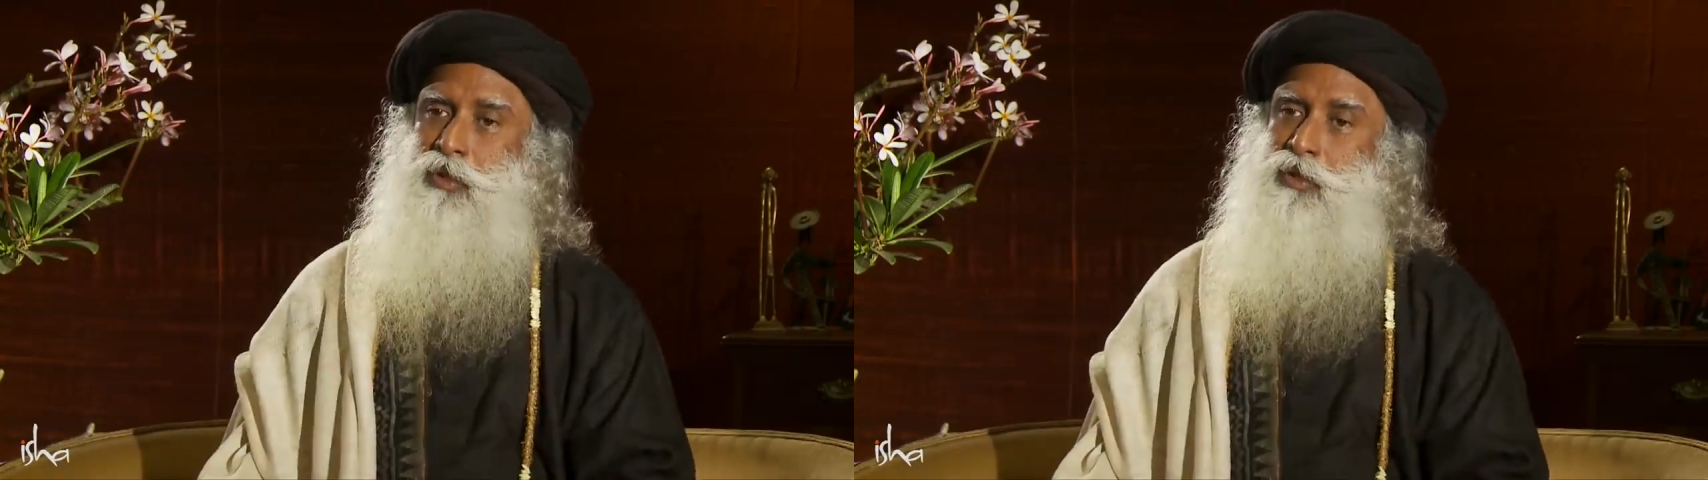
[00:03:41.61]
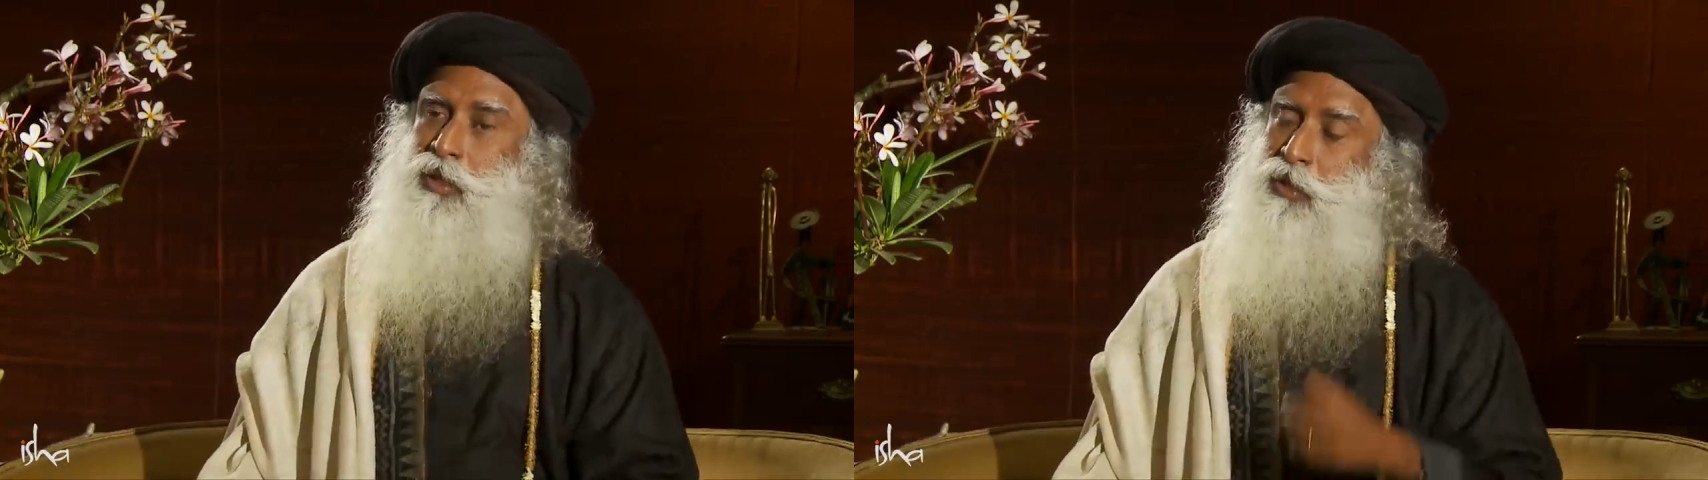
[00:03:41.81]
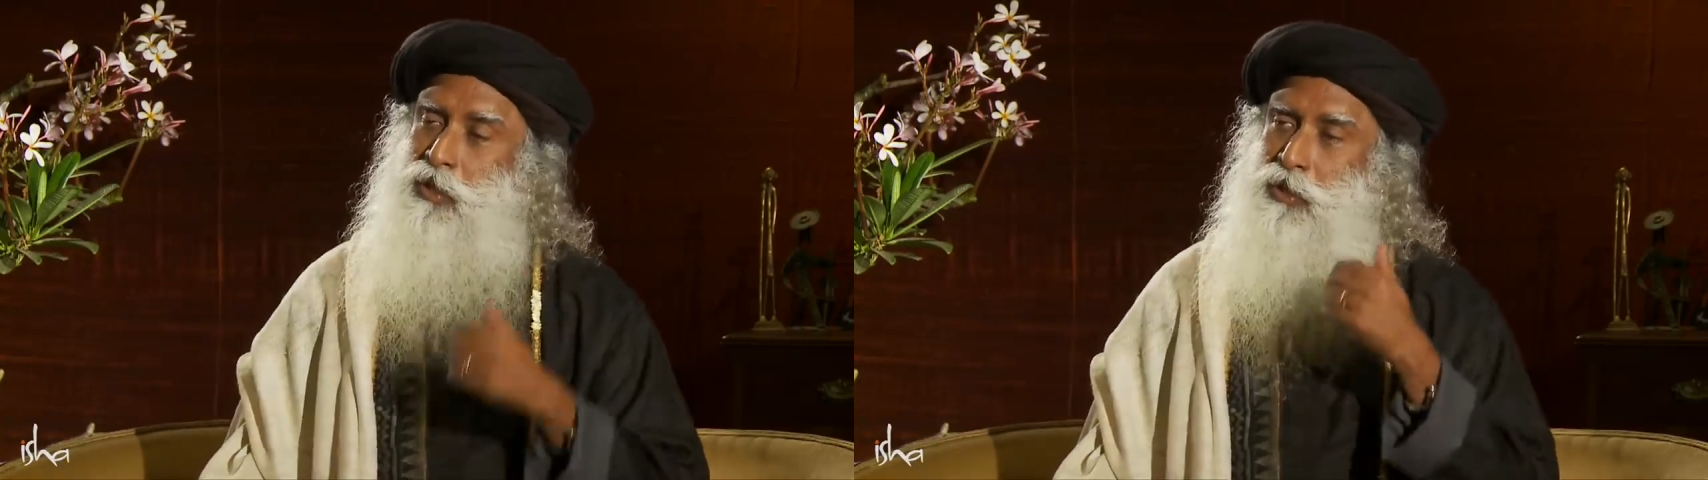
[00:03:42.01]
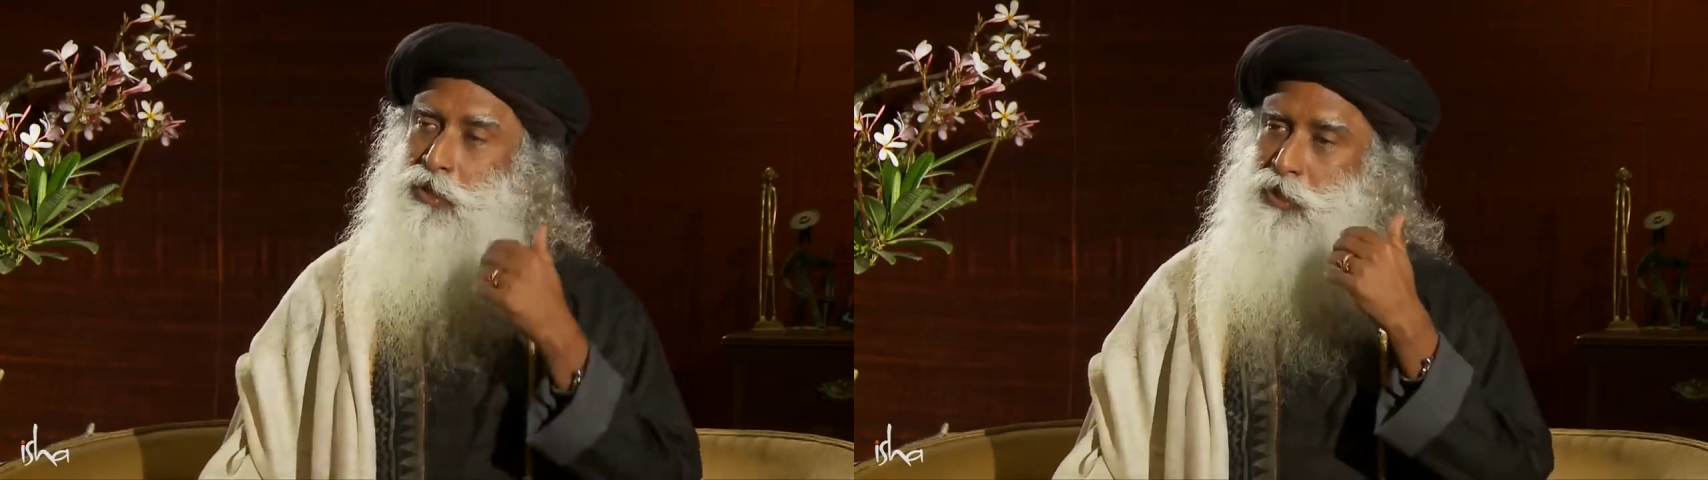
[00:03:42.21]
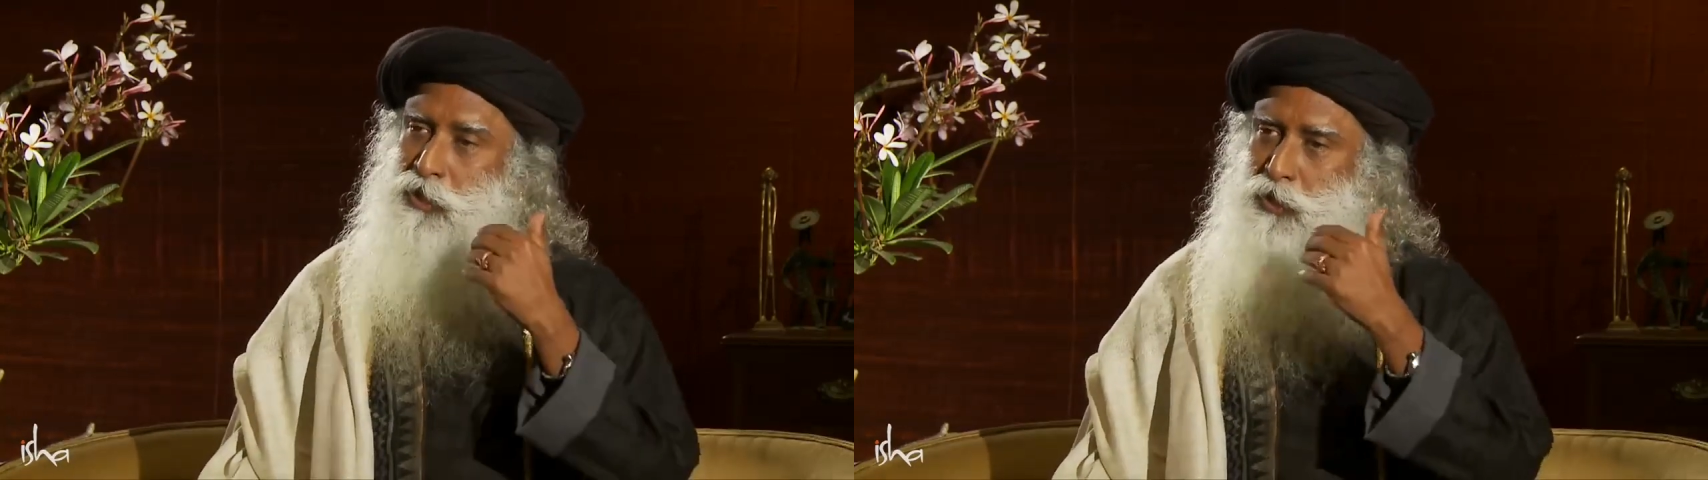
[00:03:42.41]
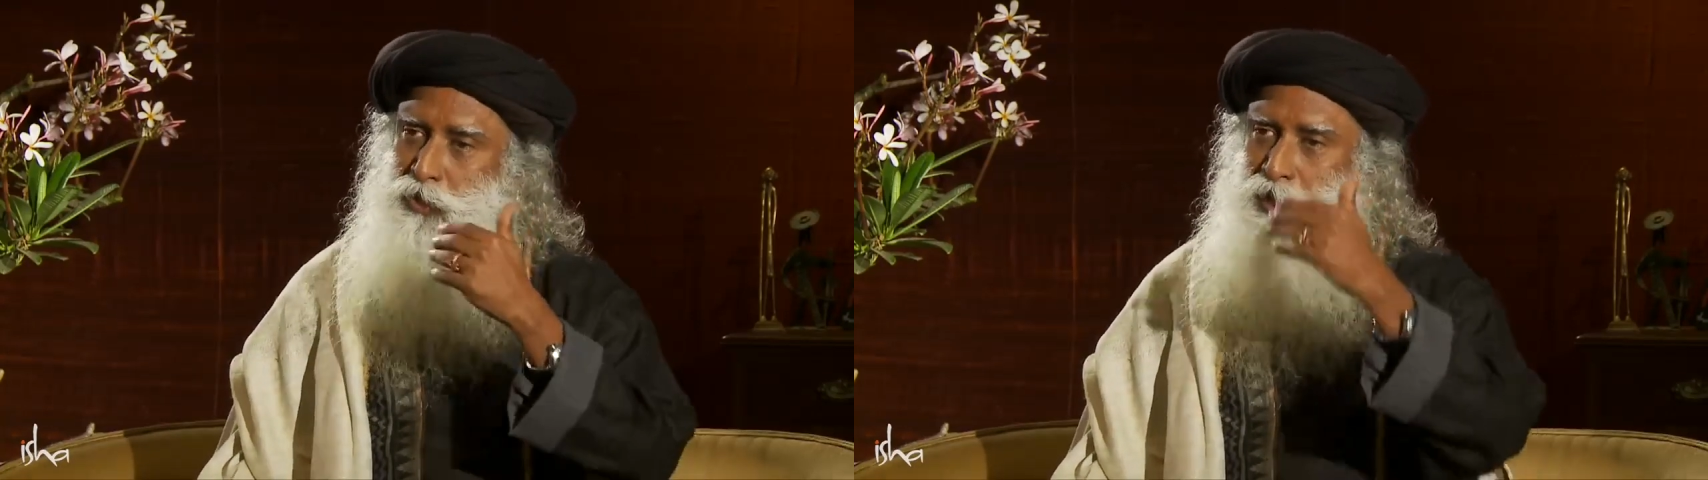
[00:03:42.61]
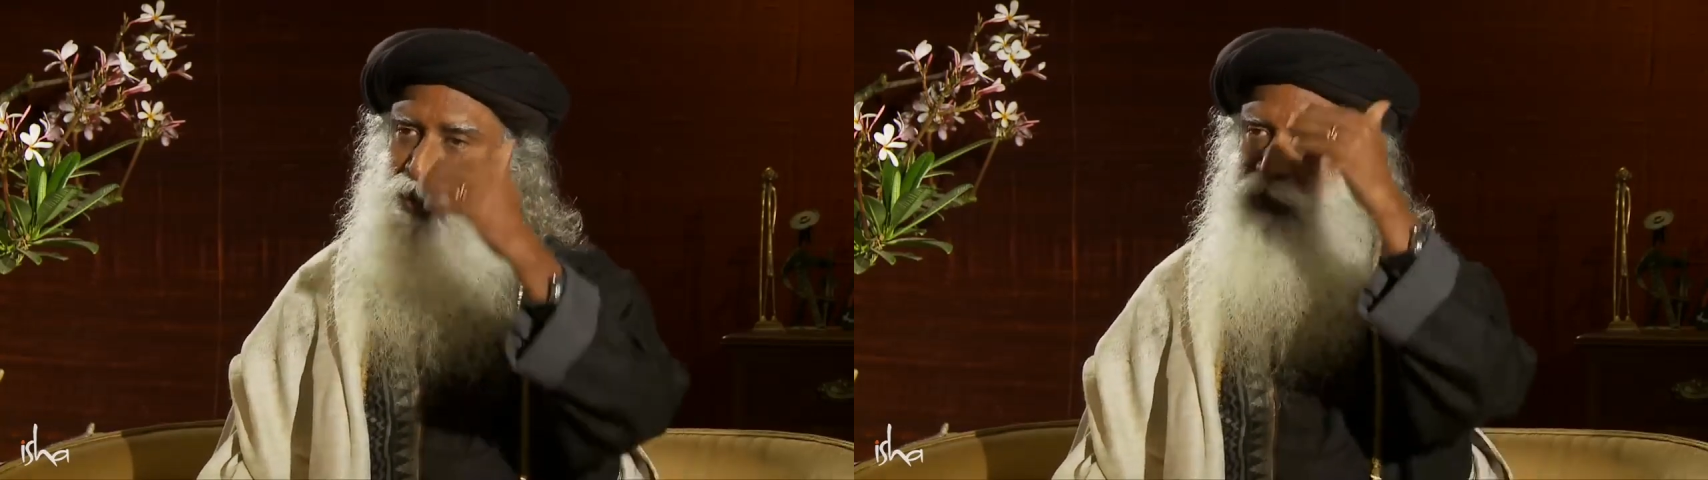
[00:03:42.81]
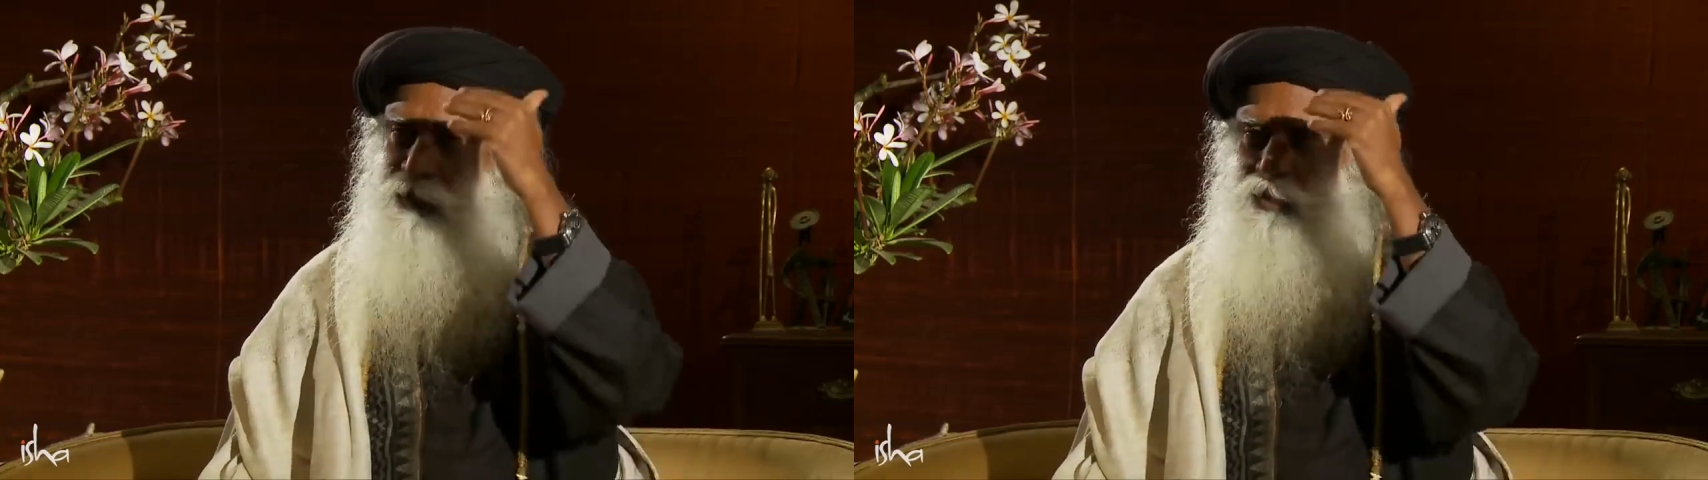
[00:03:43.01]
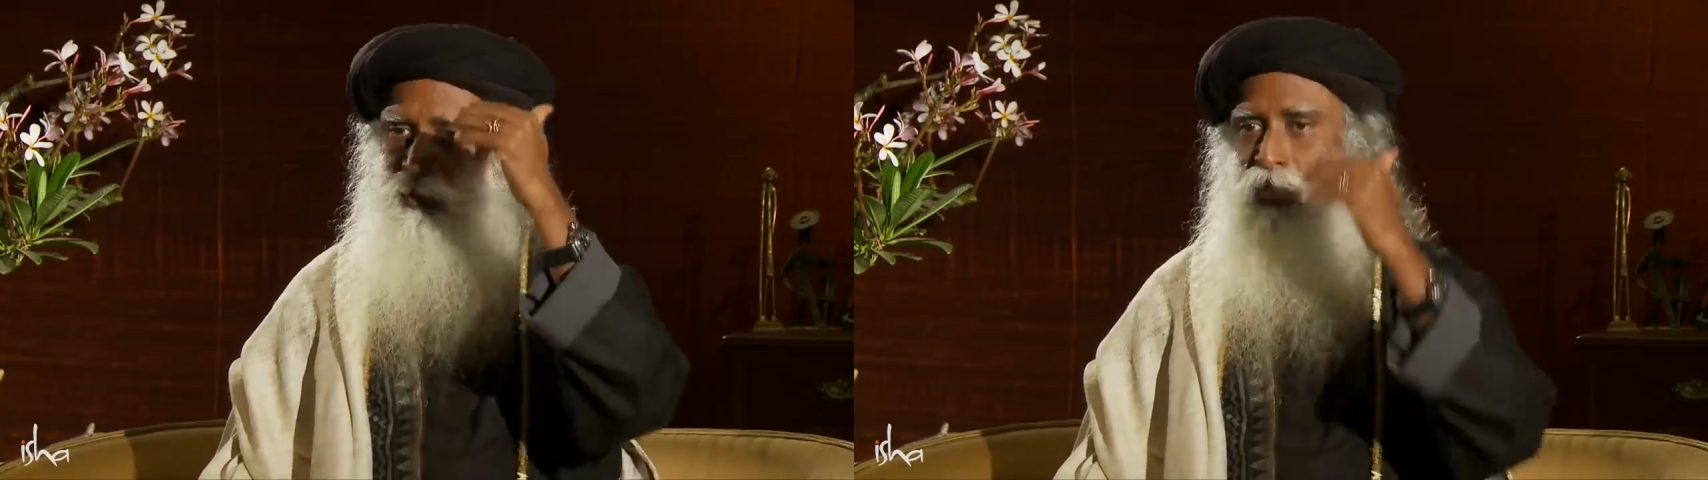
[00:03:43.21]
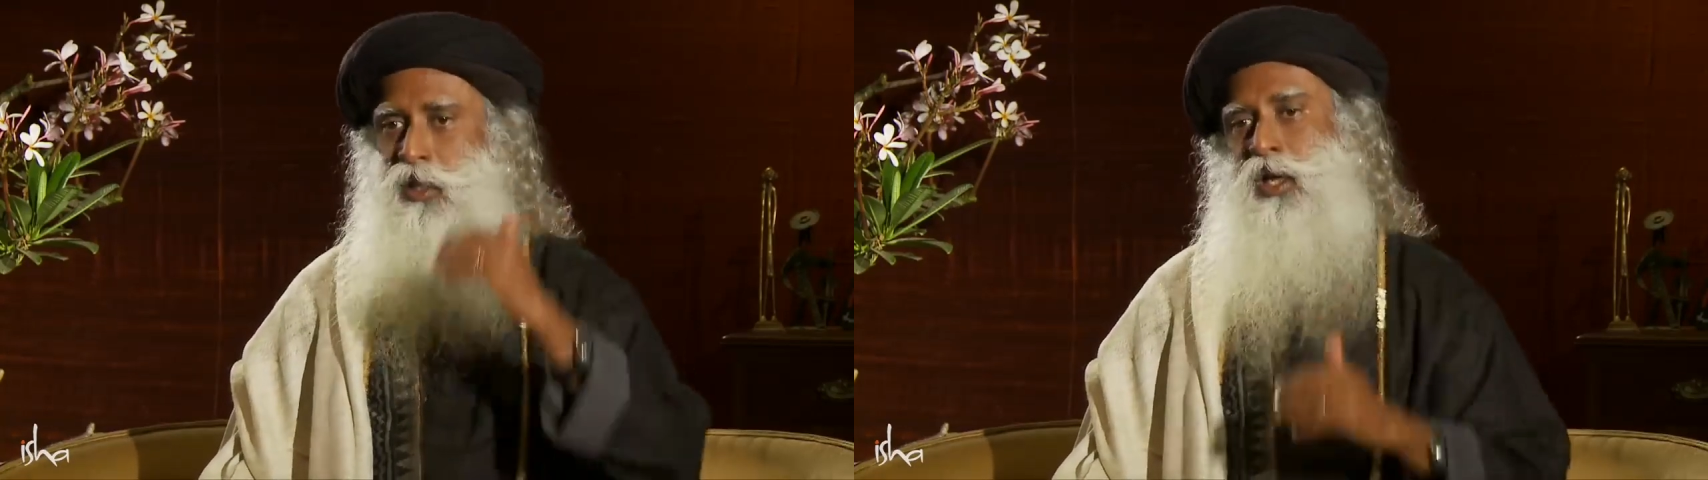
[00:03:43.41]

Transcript: It can continue to exit